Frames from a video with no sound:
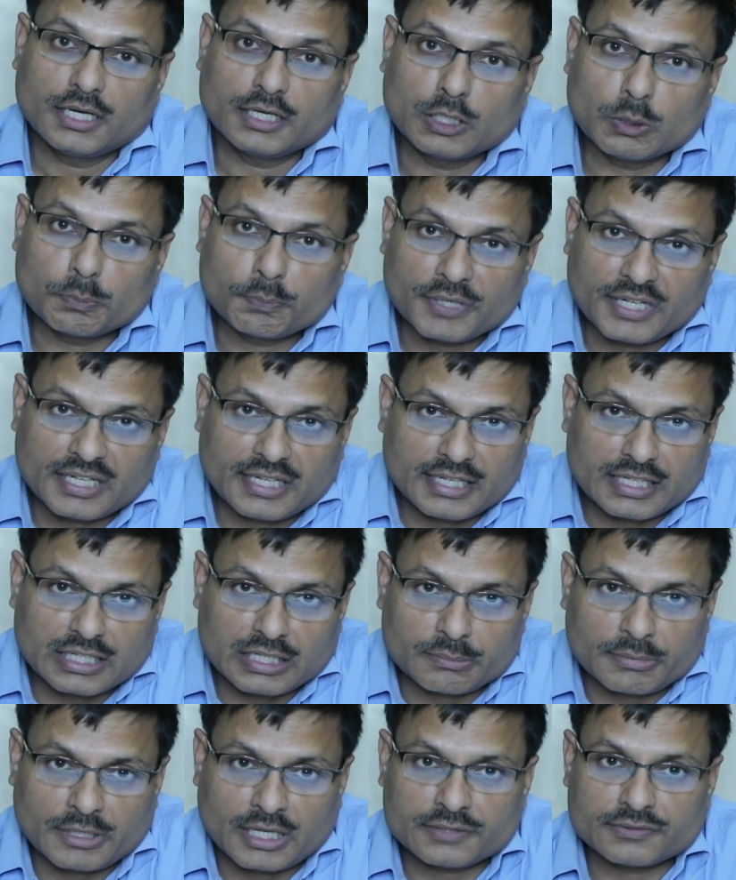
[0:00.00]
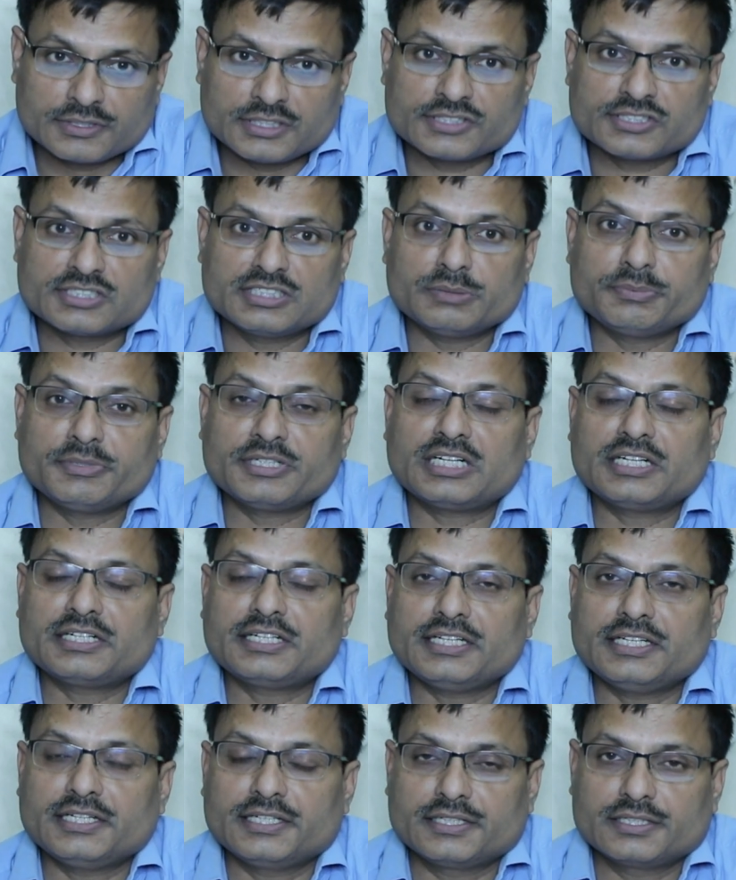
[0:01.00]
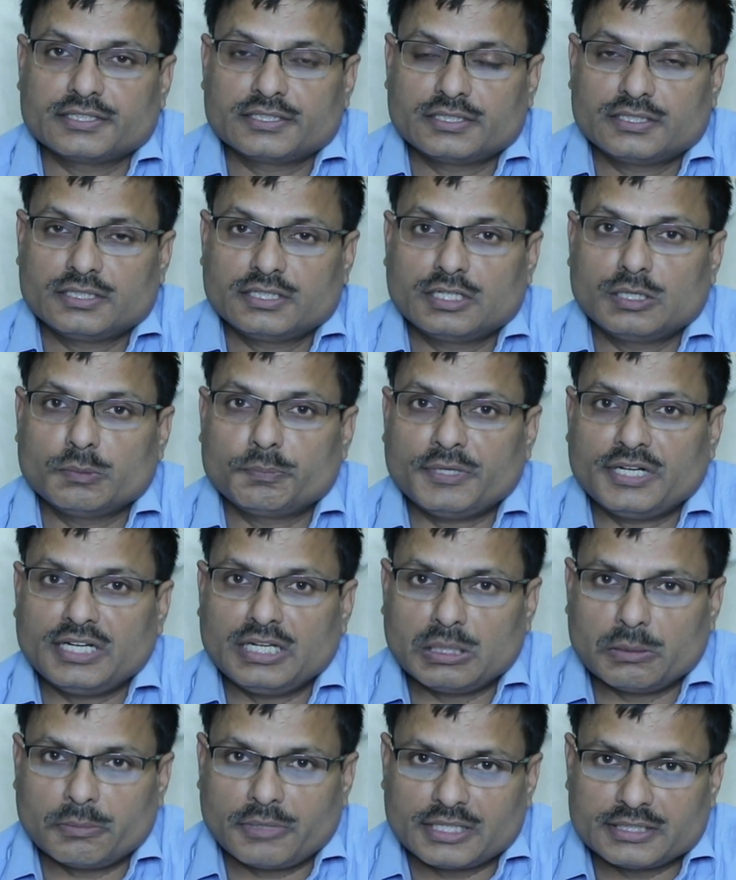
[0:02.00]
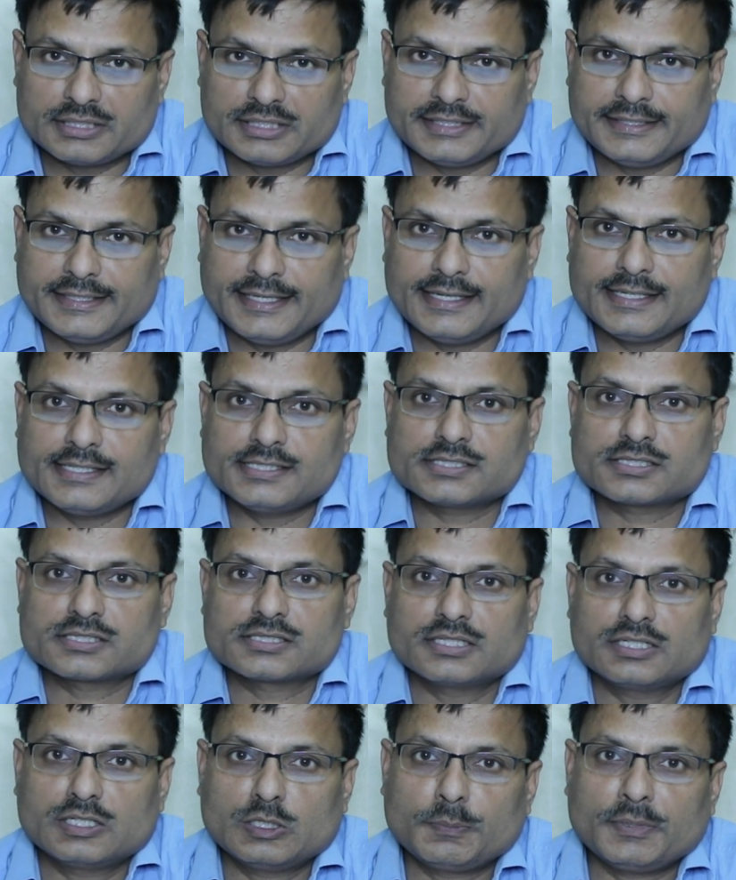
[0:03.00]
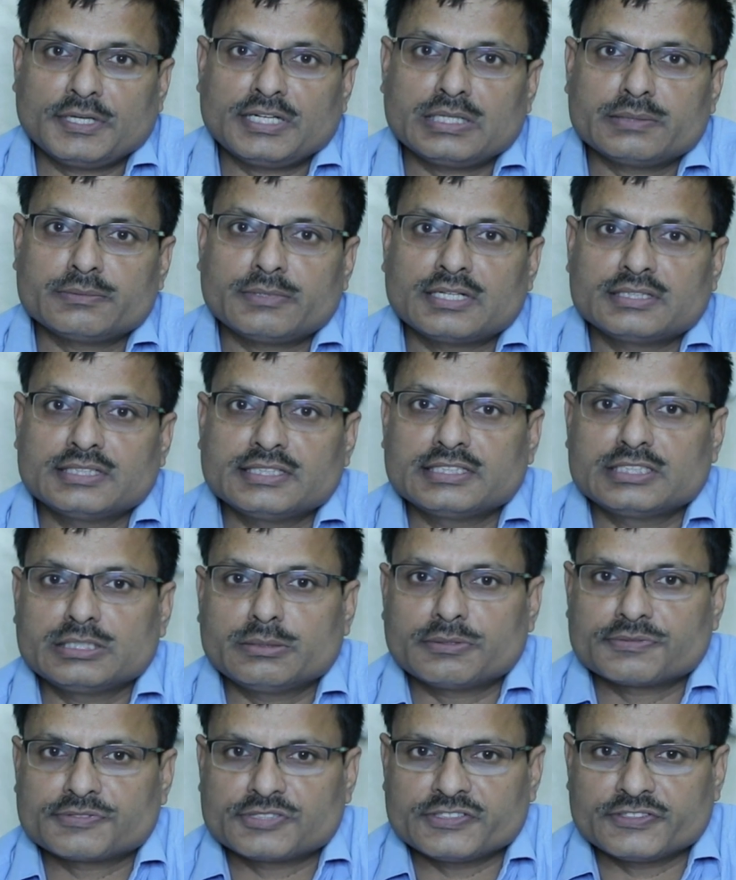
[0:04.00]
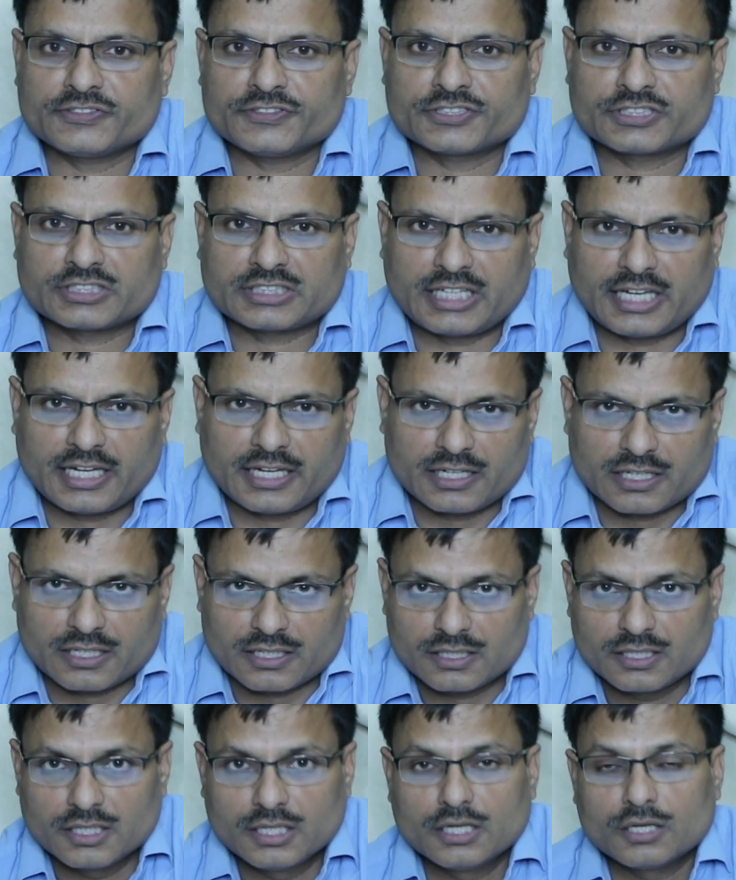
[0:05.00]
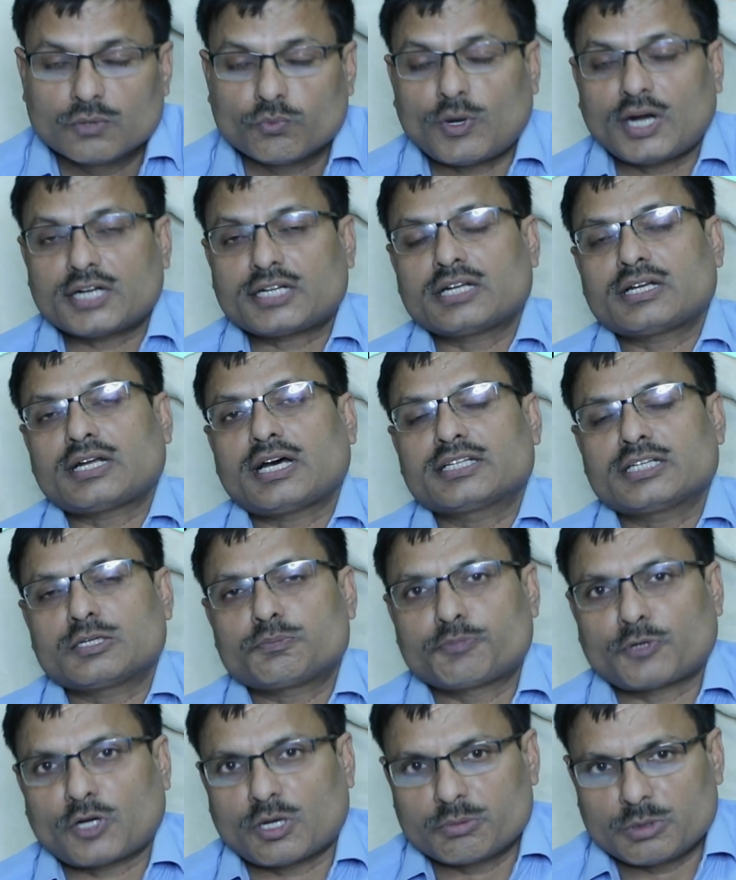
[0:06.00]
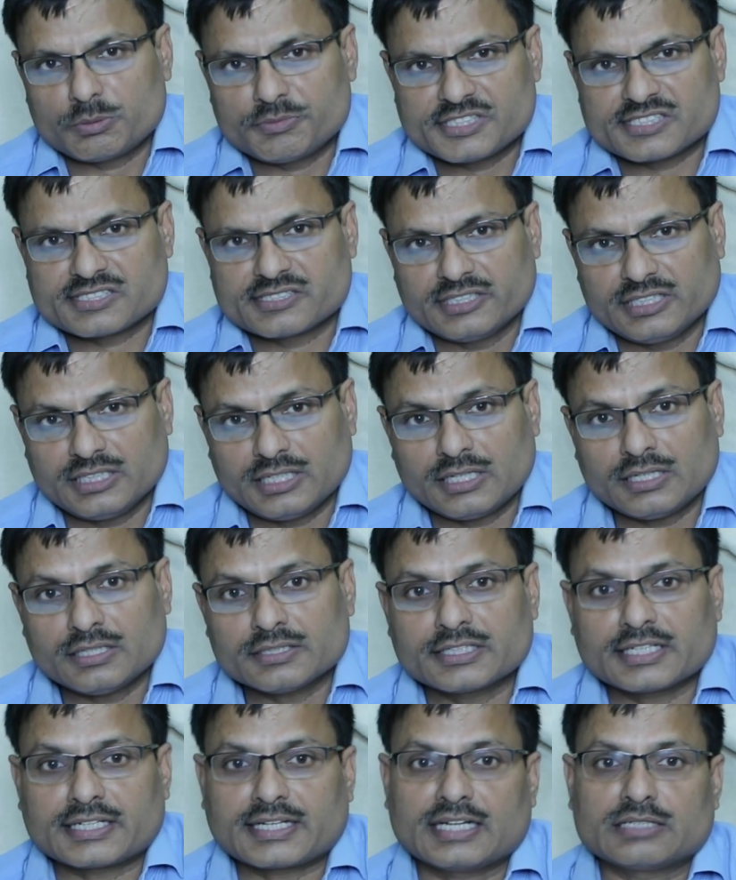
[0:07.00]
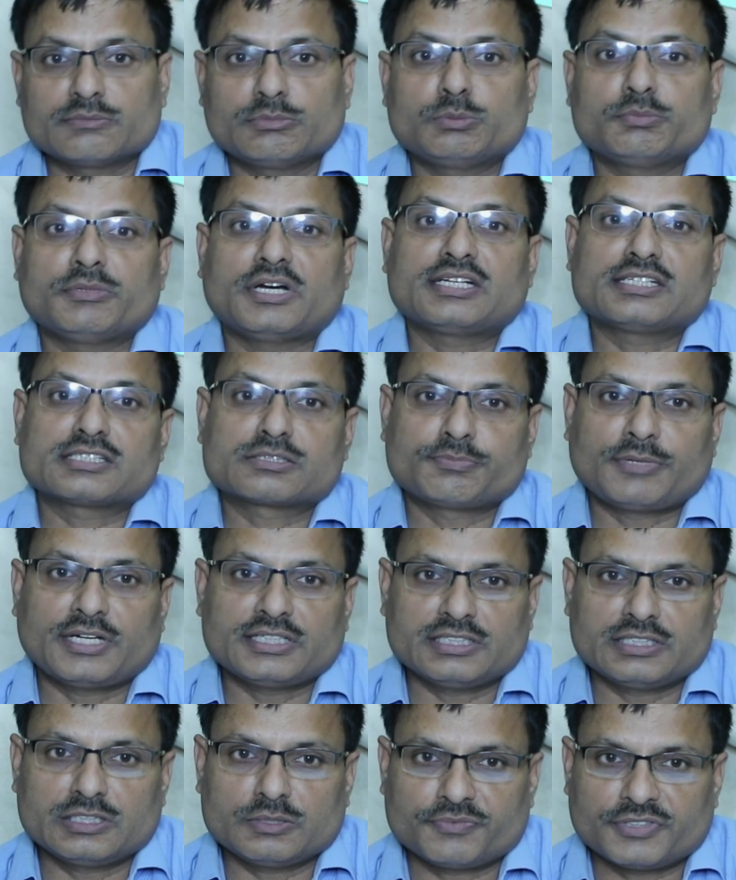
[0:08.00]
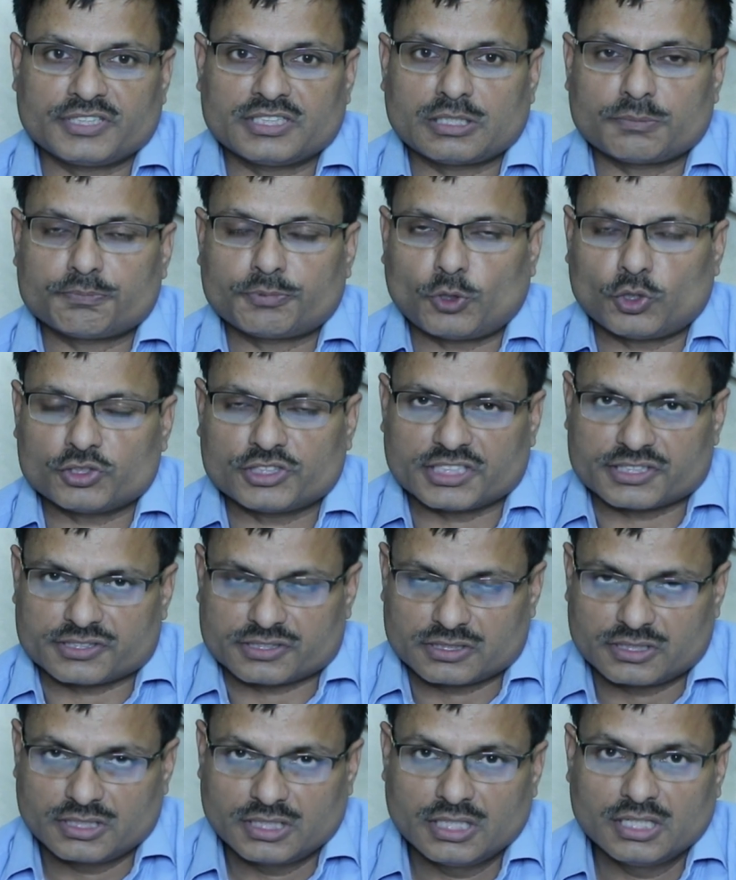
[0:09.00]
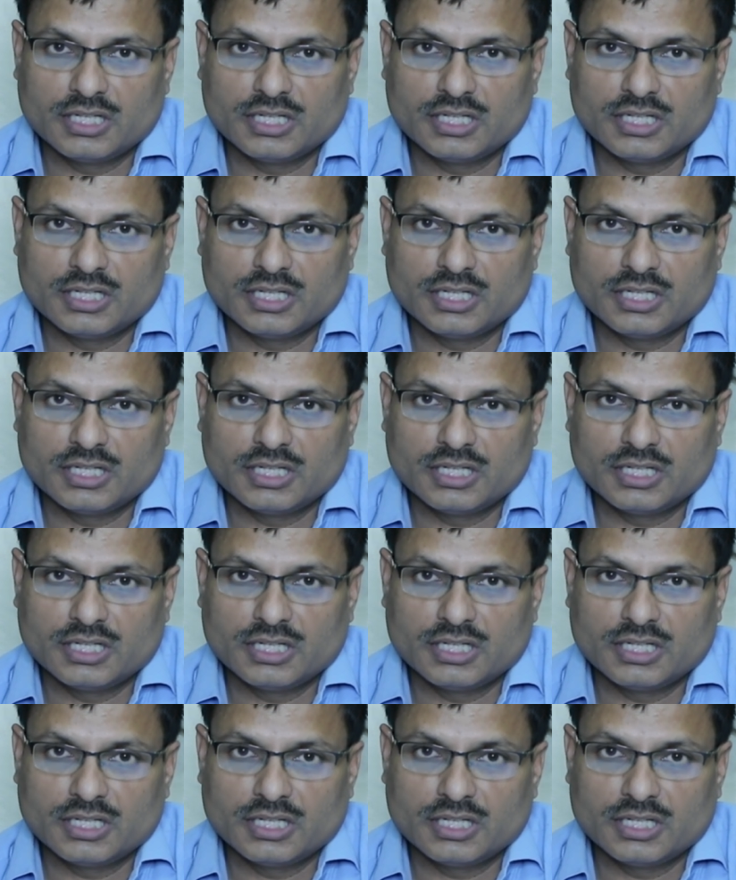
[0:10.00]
Depending upon the severity, depending upon the age, depending upon the geometry scale, what other problem is there, they can be managed by the different approaches.